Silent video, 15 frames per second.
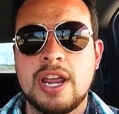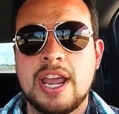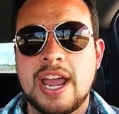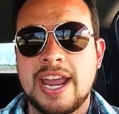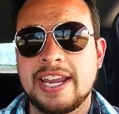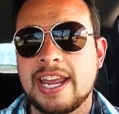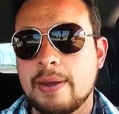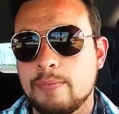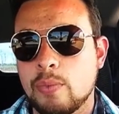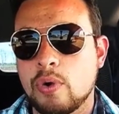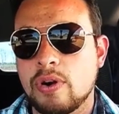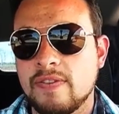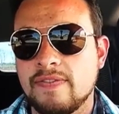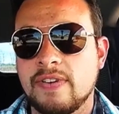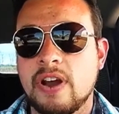and get more
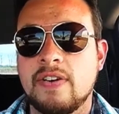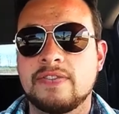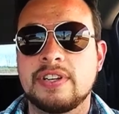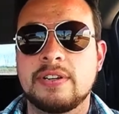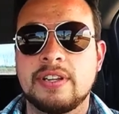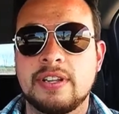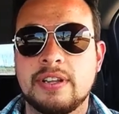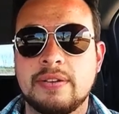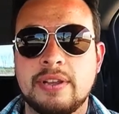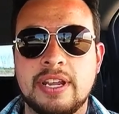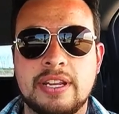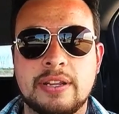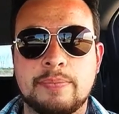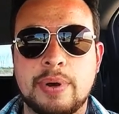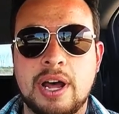involved in
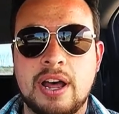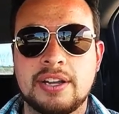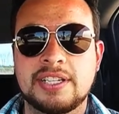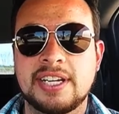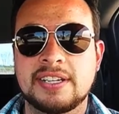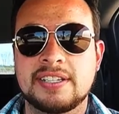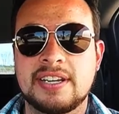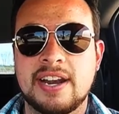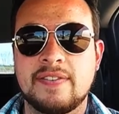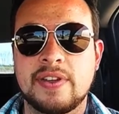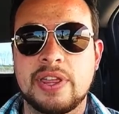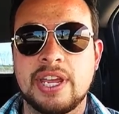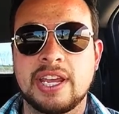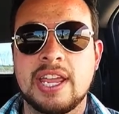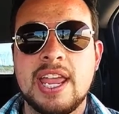the politics and
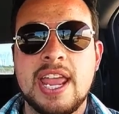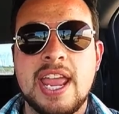everything.